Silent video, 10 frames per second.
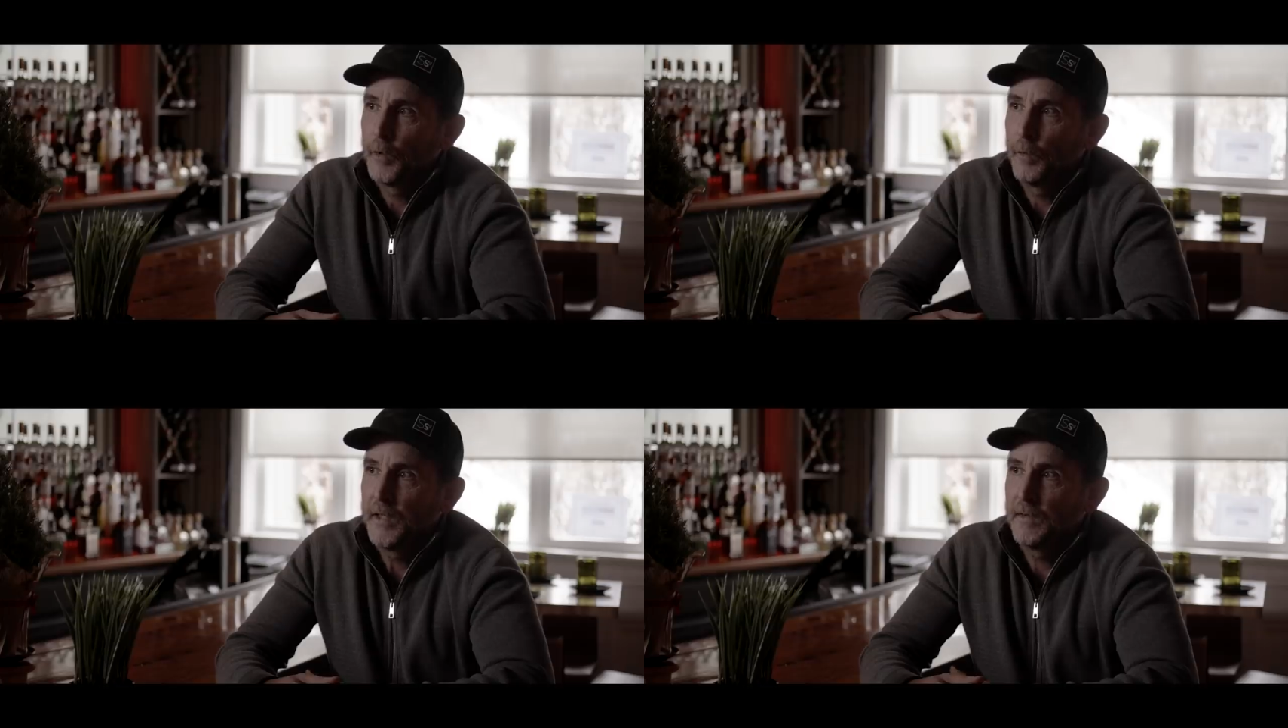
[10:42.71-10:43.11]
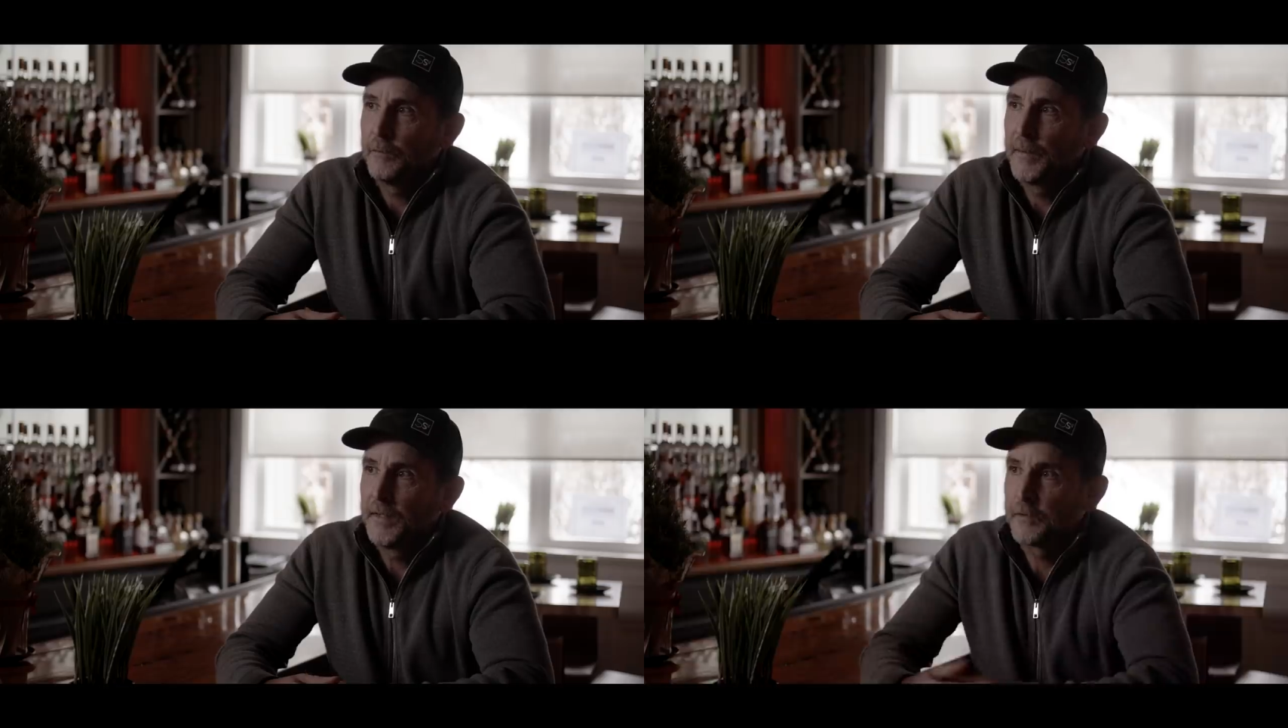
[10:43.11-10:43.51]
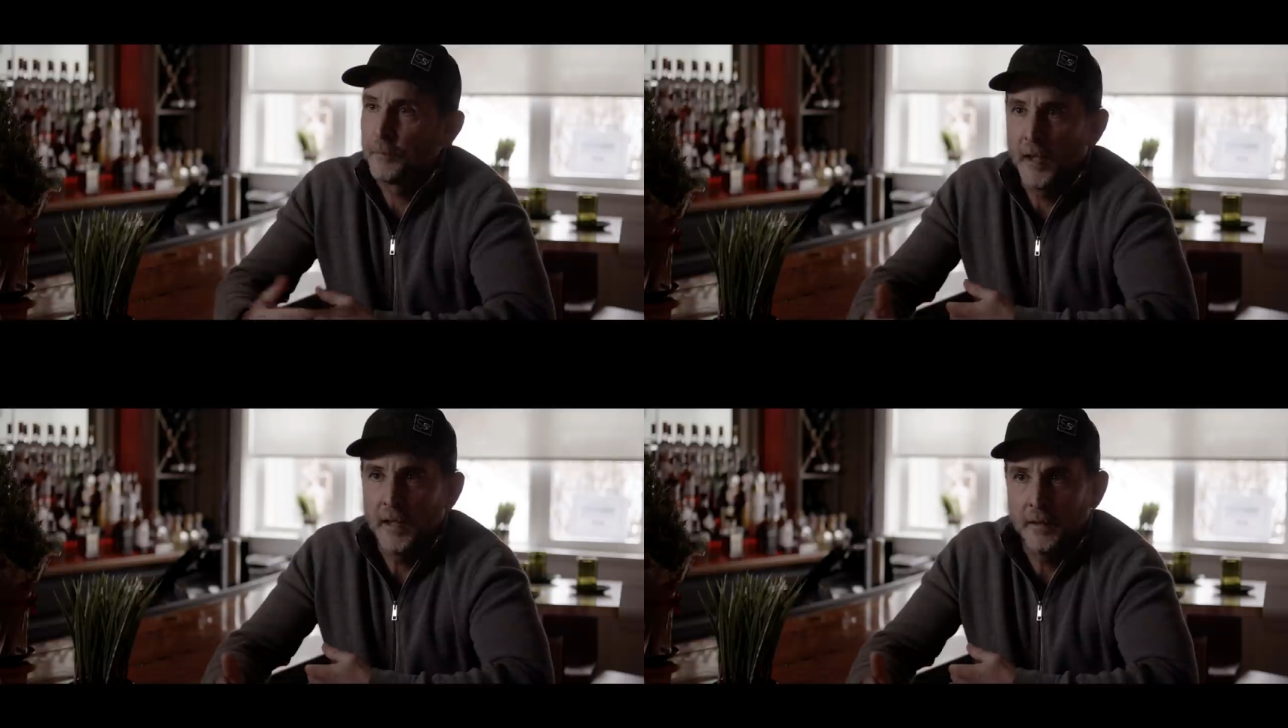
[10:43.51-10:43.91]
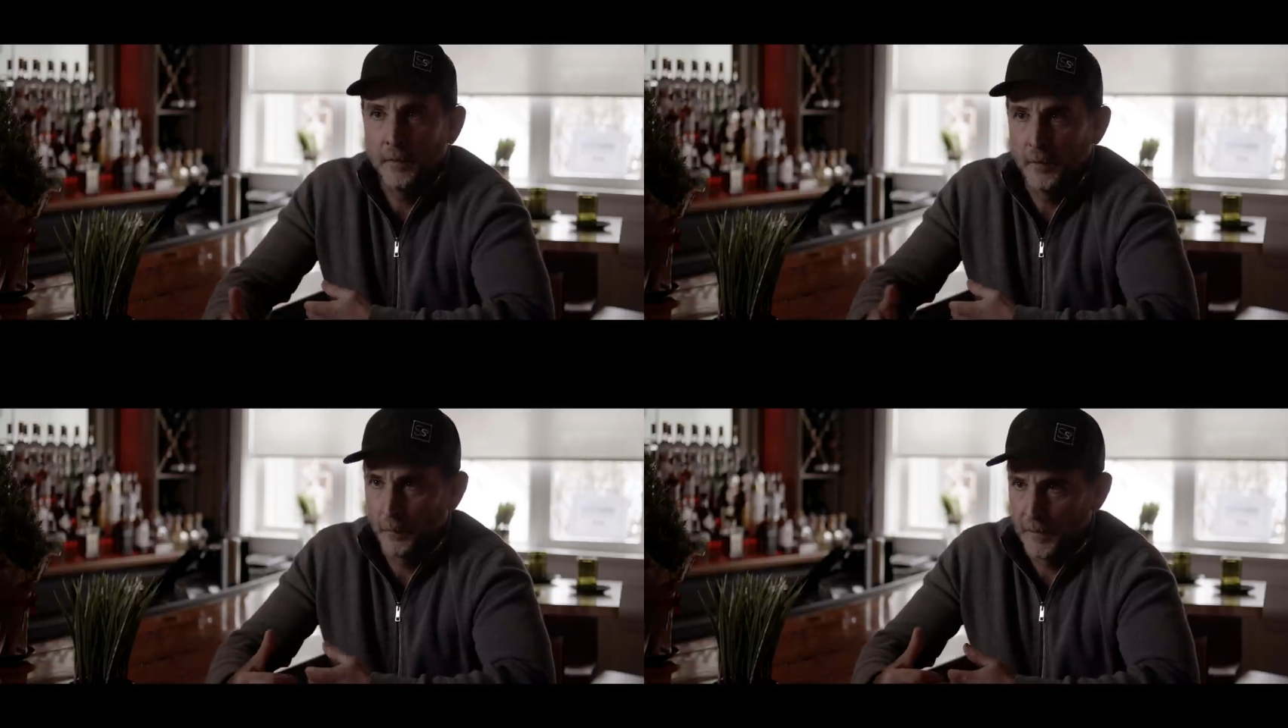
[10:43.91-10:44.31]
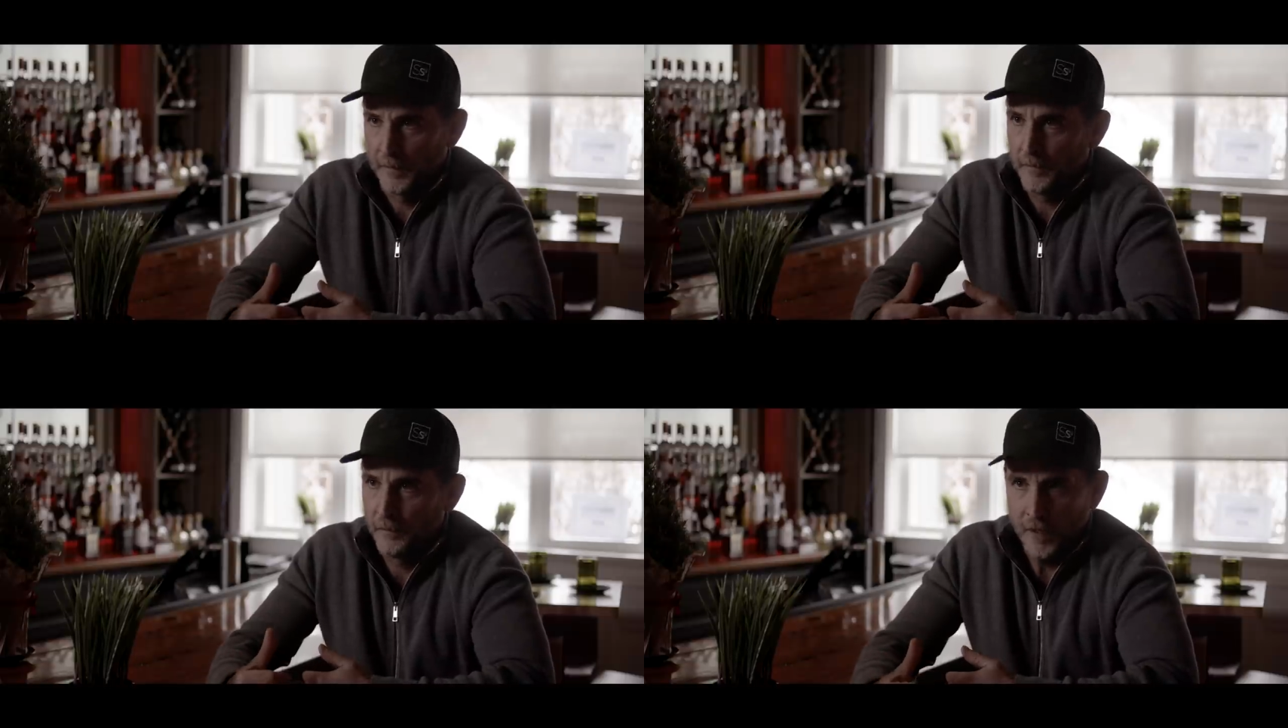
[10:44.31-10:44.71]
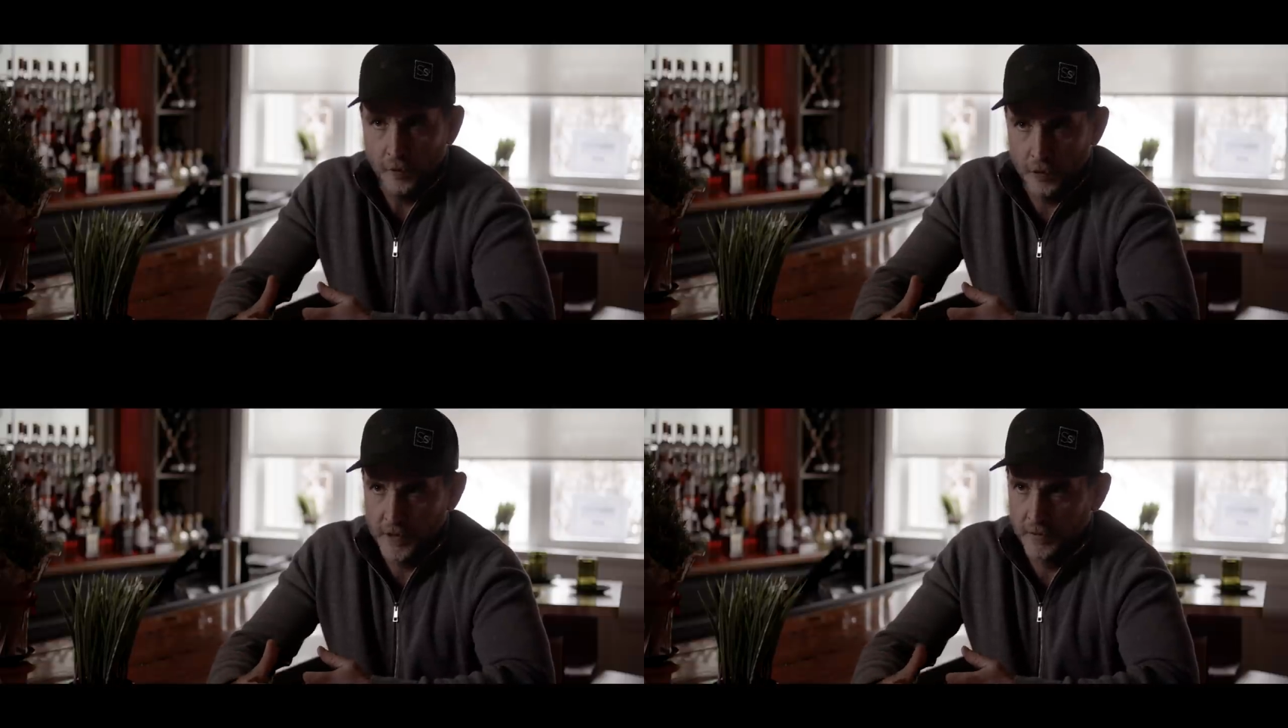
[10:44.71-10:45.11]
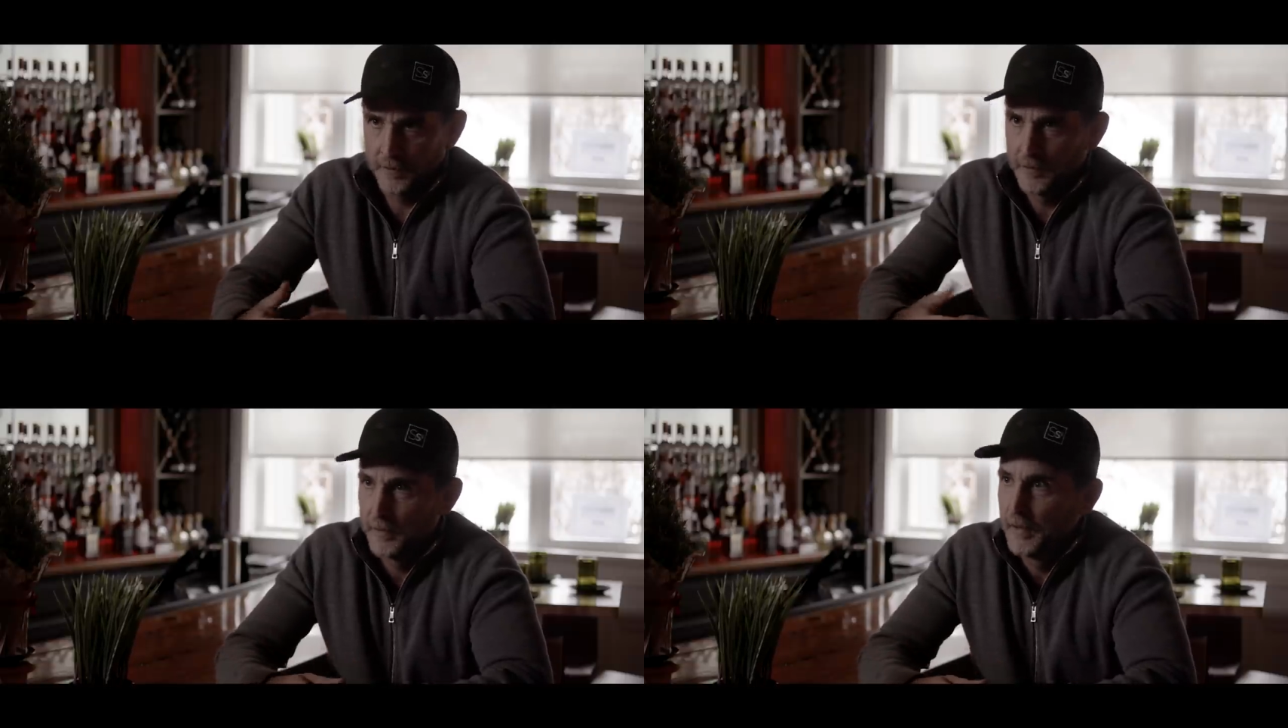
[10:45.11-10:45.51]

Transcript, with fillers: We've been sprayed with the virus shield.